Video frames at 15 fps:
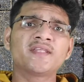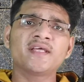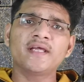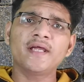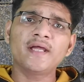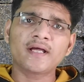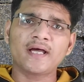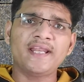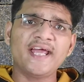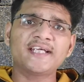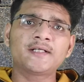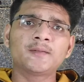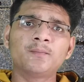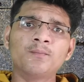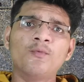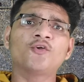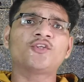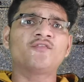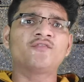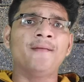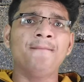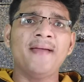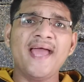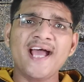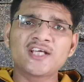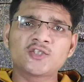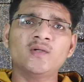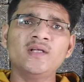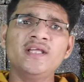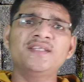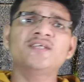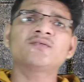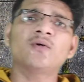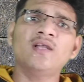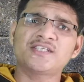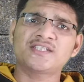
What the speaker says: They connect both of them. Actually these